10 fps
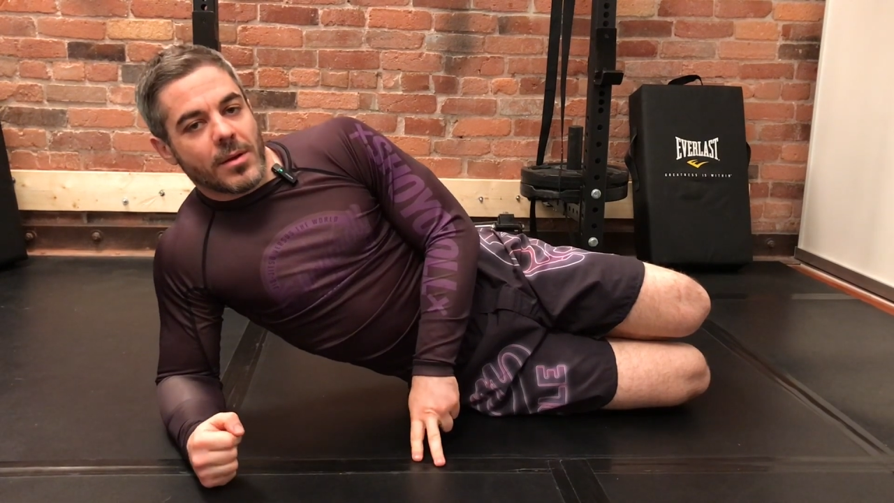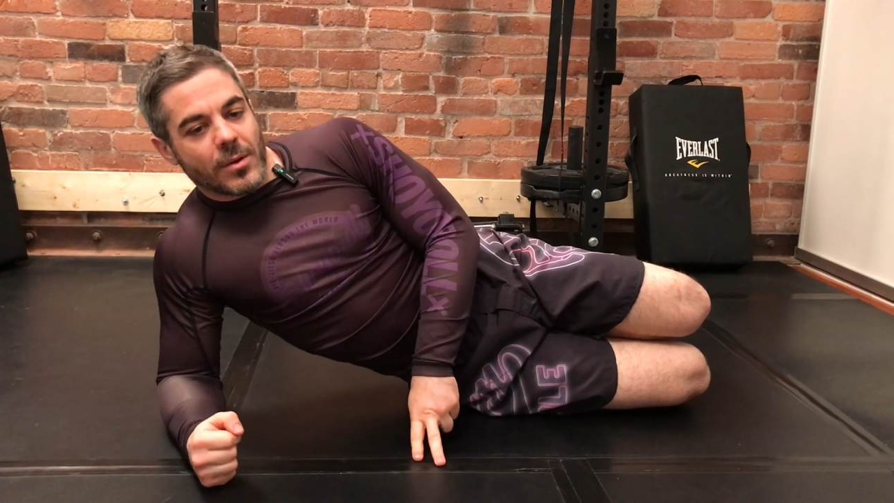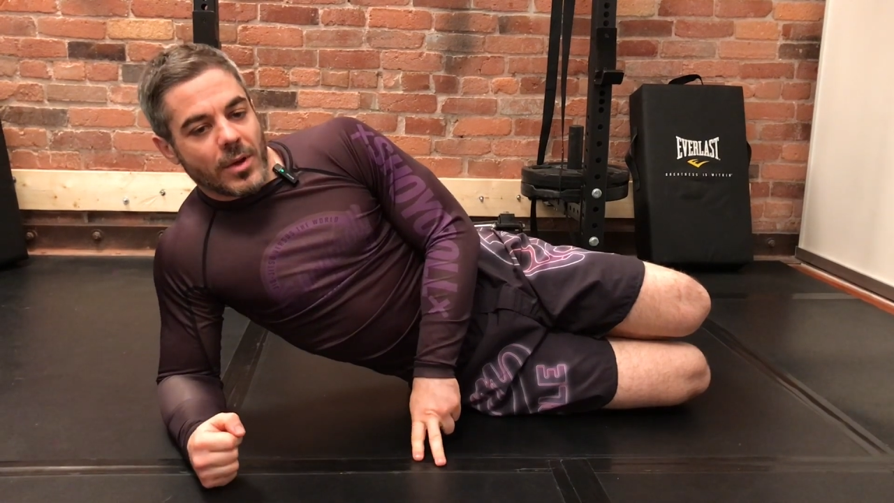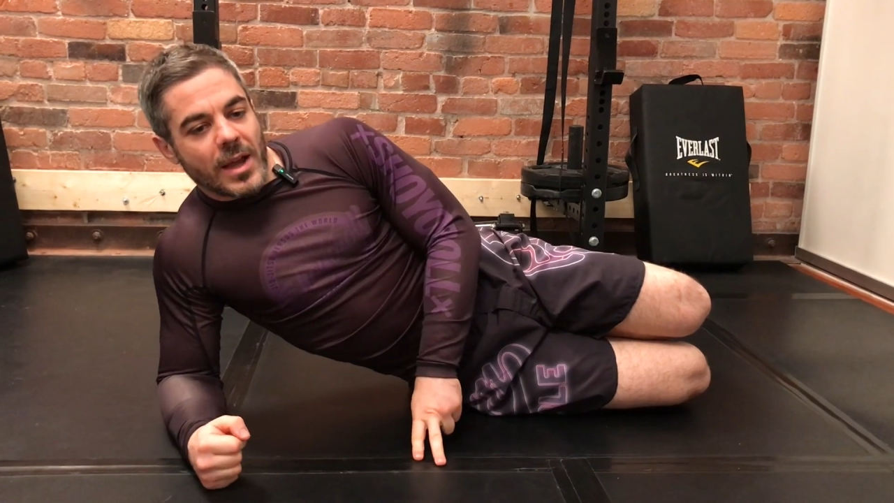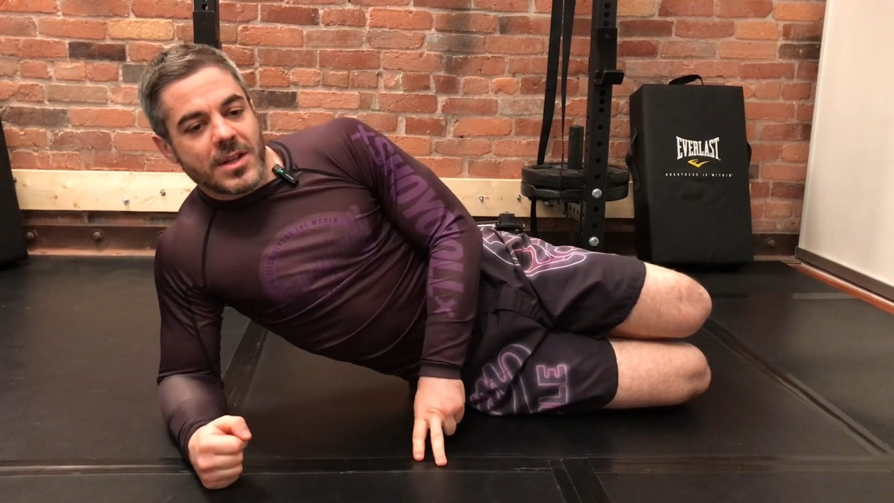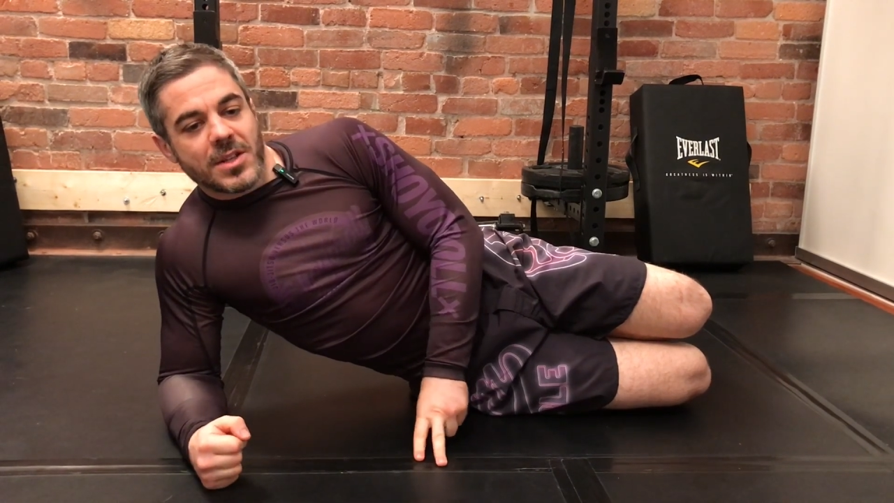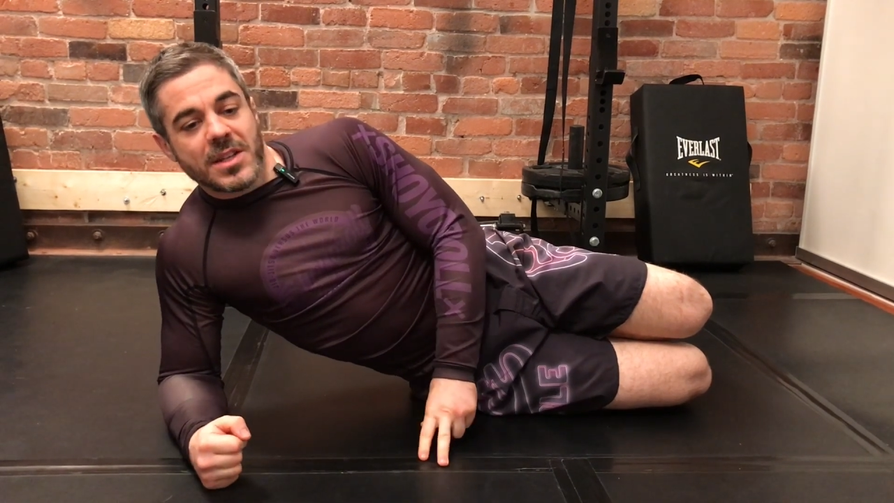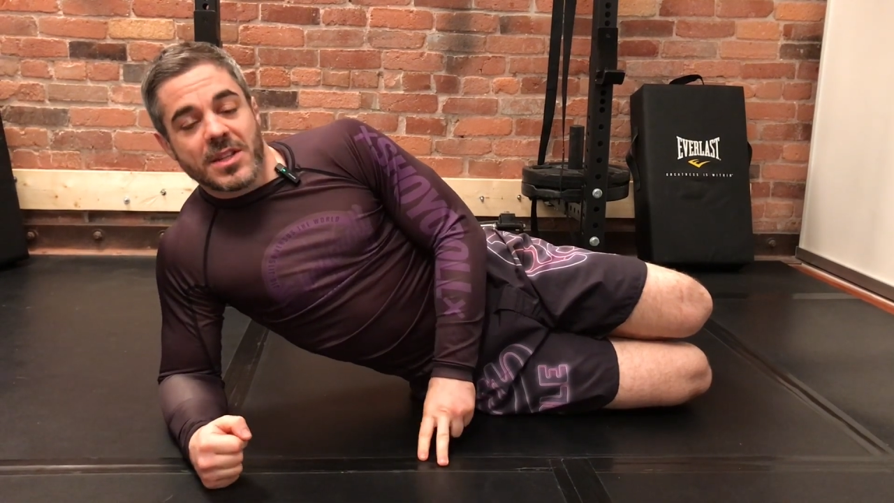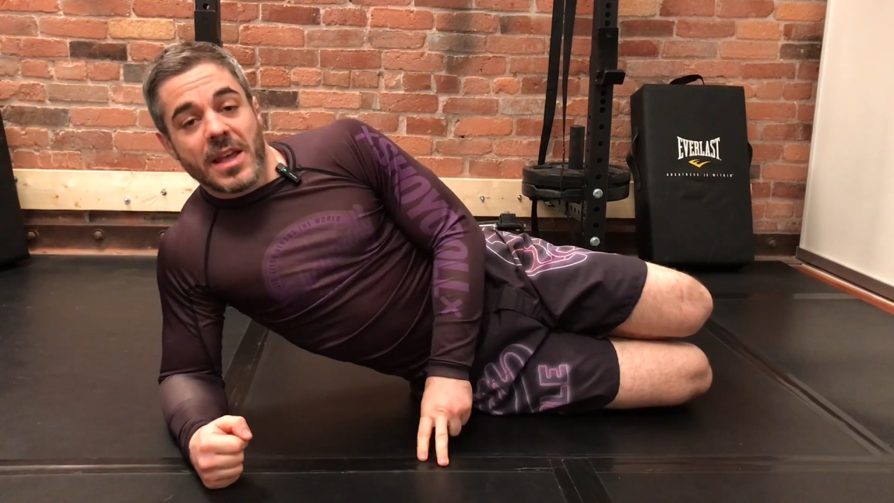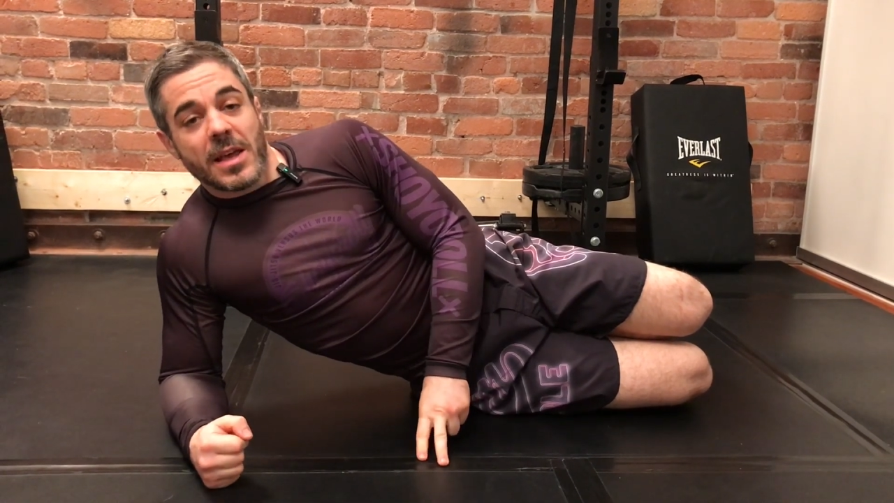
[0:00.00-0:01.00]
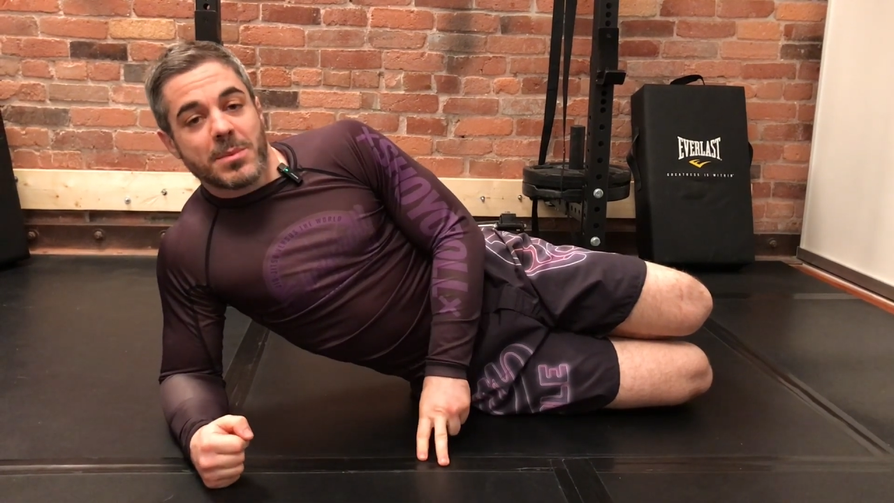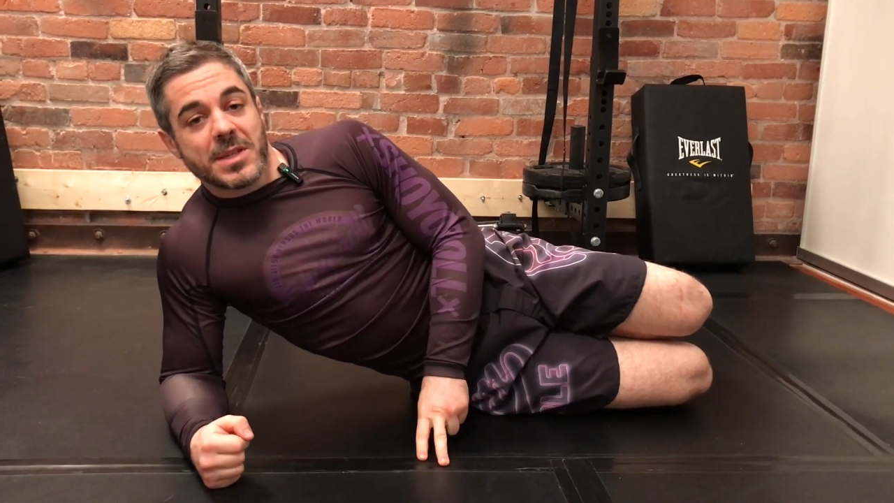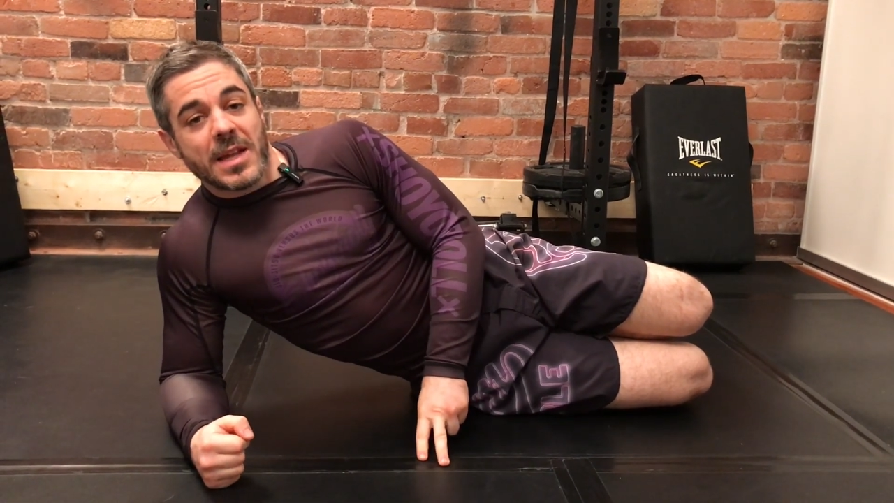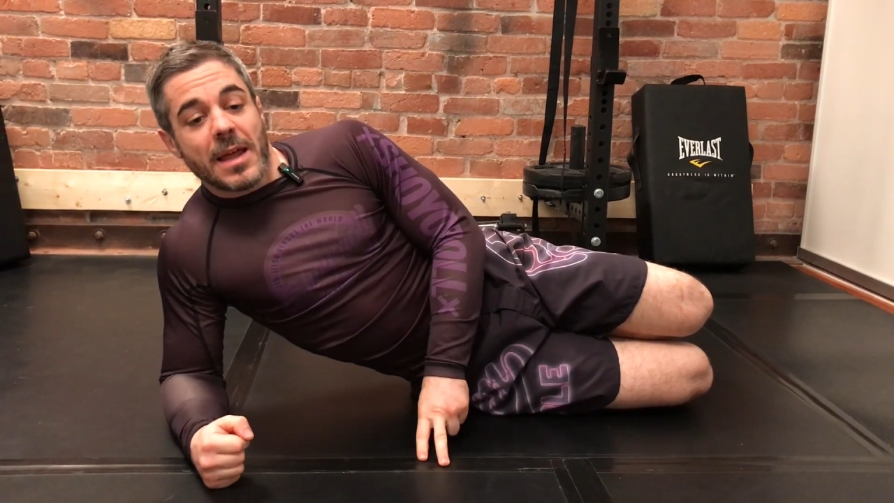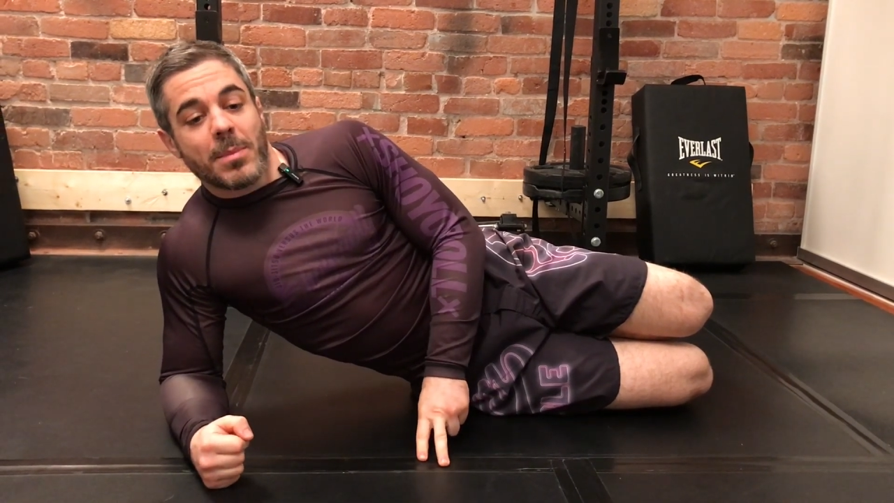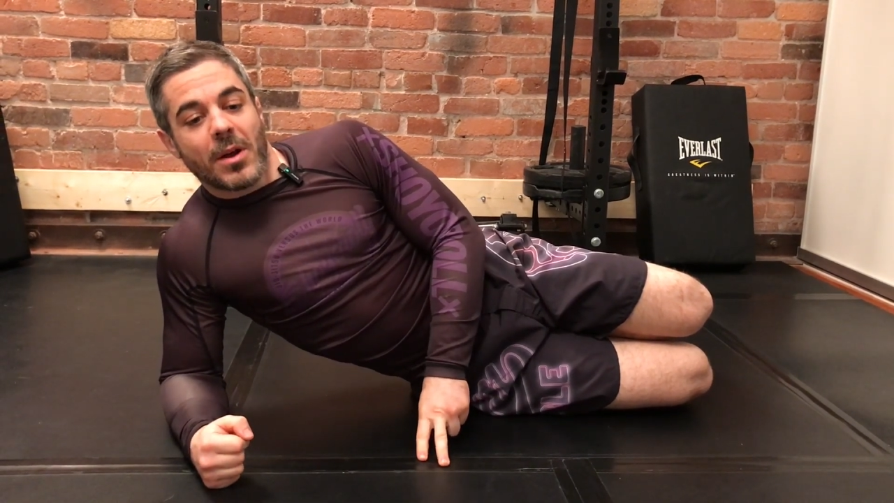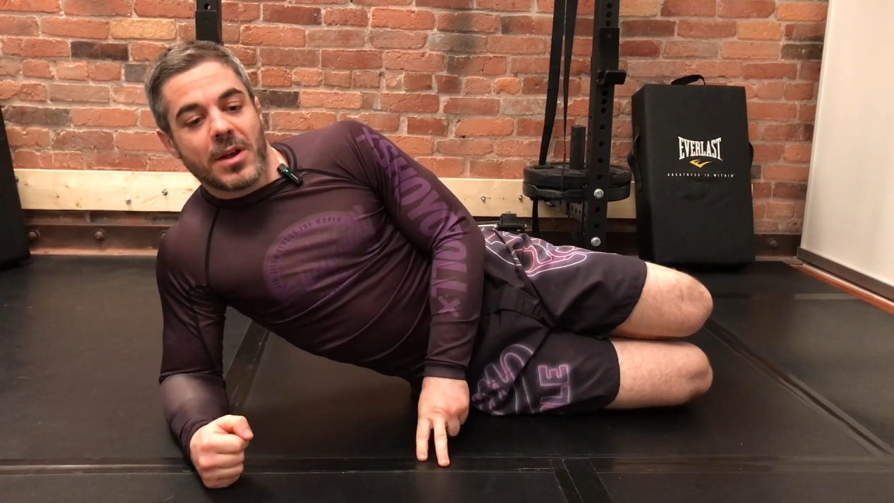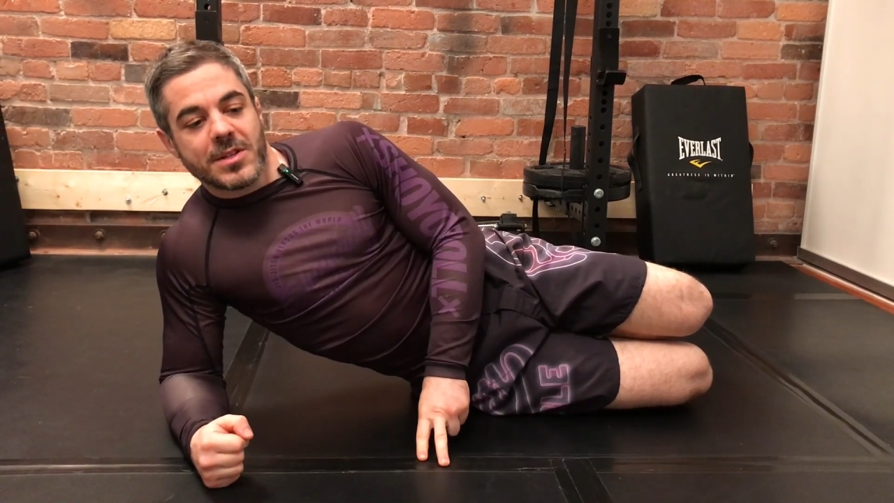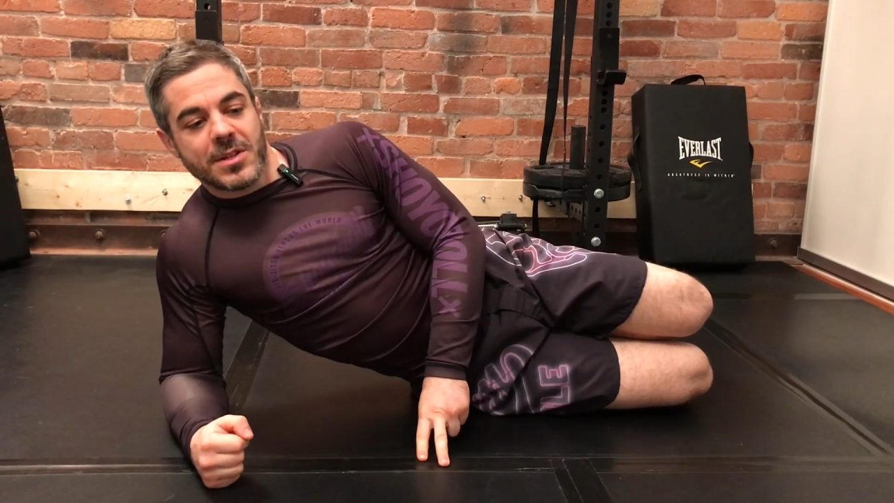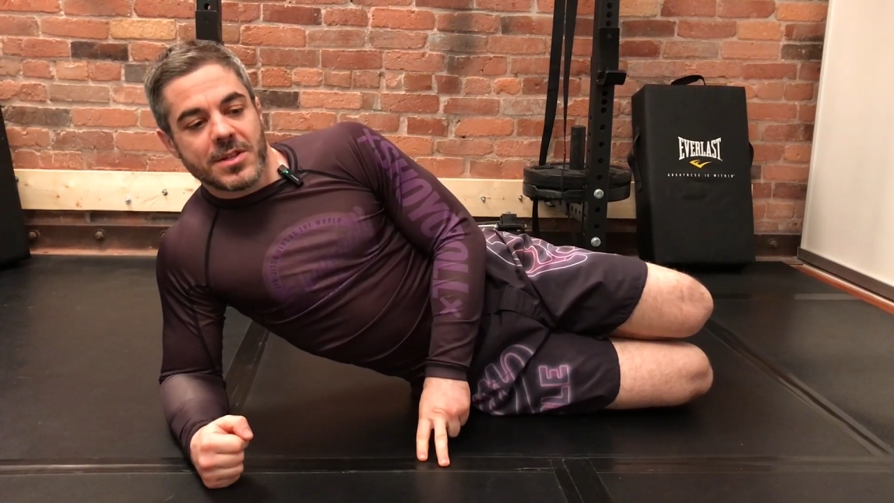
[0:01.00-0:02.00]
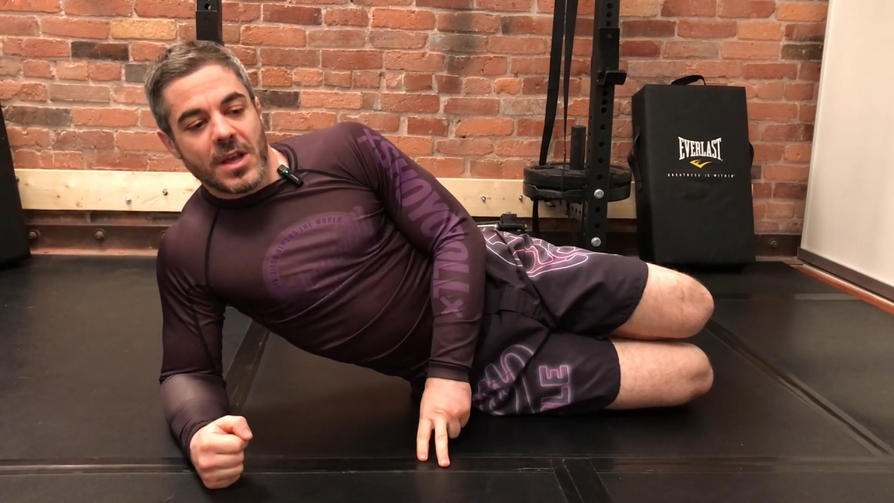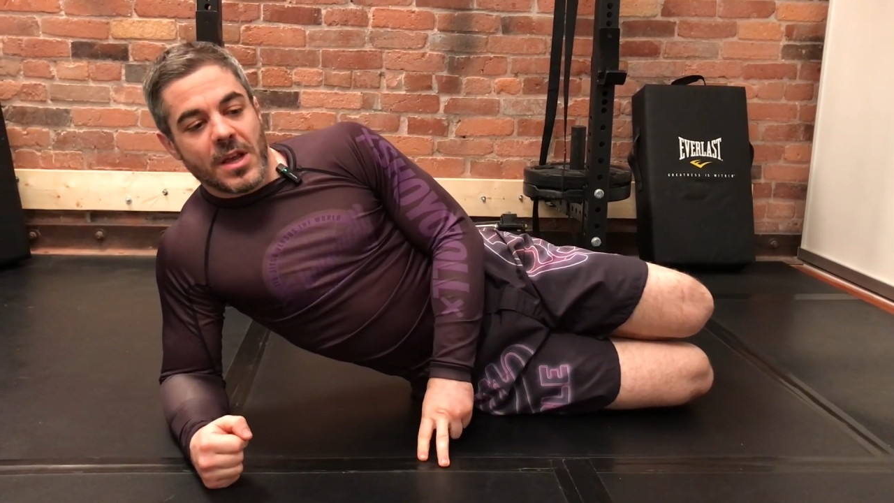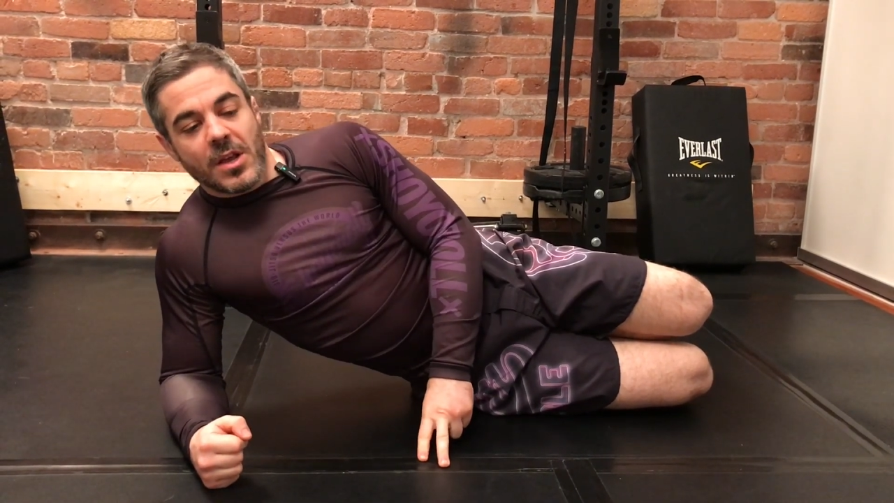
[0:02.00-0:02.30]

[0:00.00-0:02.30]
Okay, so these are the hip stabilizers.